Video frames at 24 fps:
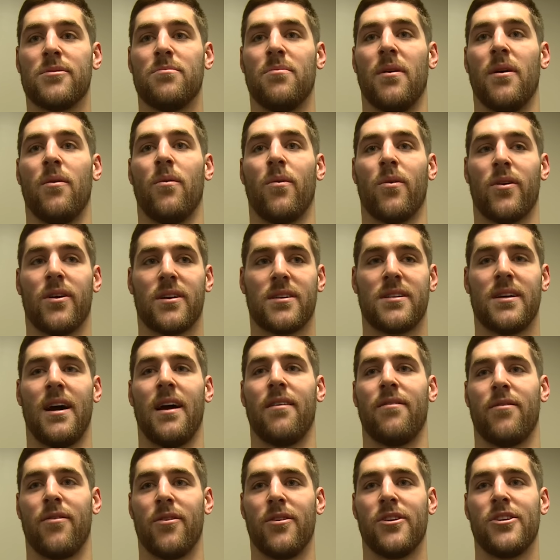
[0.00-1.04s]
but we're
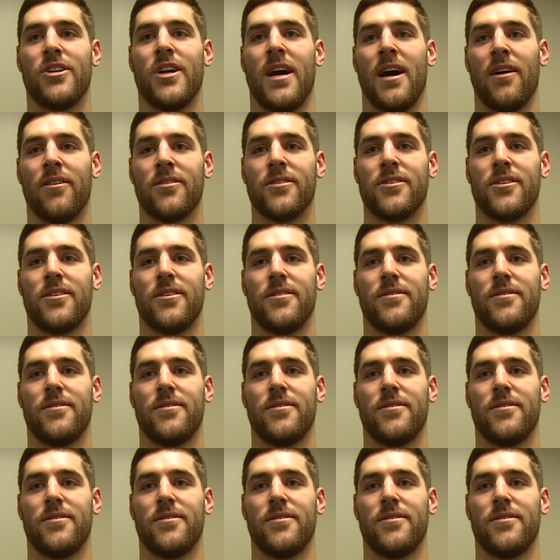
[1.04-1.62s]
excited for the challenge.